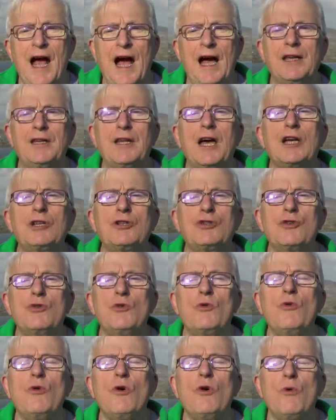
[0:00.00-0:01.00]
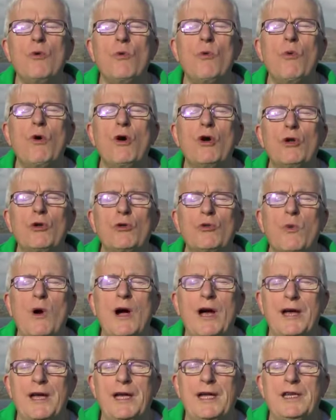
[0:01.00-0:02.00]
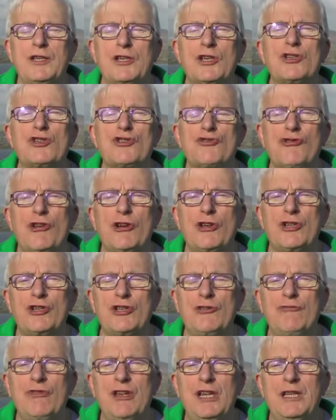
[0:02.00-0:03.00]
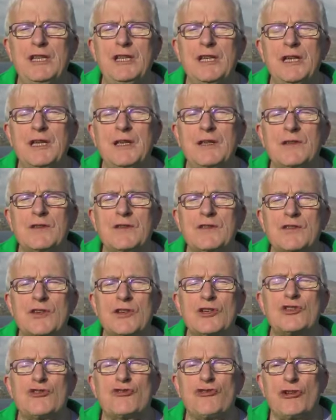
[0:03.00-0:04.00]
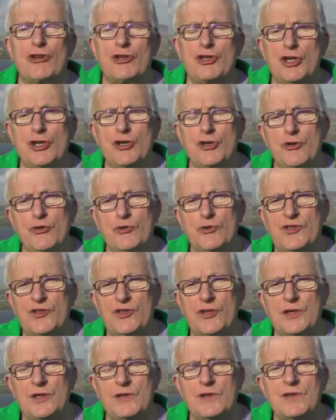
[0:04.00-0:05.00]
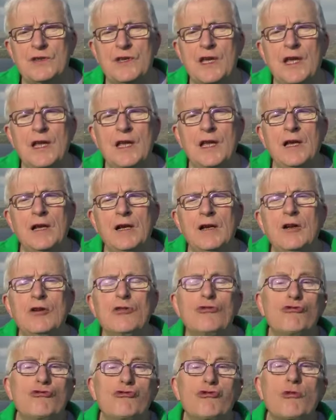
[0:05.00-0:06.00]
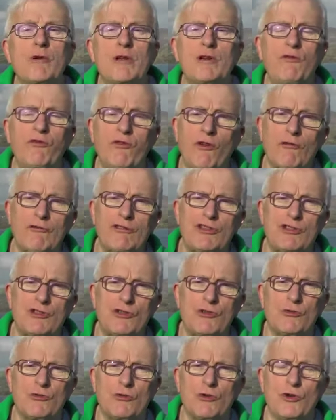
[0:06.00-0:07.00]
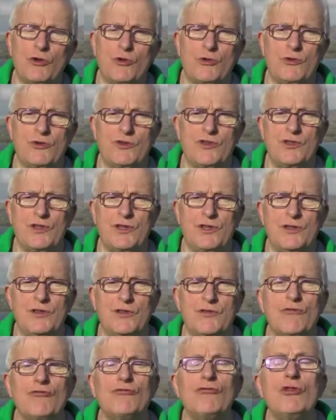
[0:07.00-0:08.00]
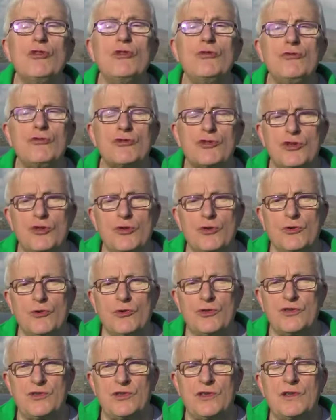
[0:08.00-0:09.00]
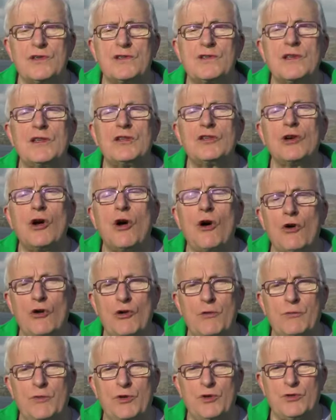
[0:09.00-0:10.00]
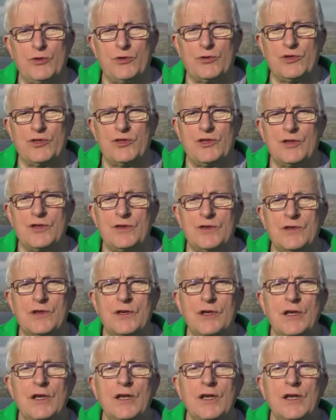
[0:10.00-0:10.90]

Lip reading: And I do worldwide astrology readings, astrology courses, Druid Forest School courses, runes courses and Ogham courses,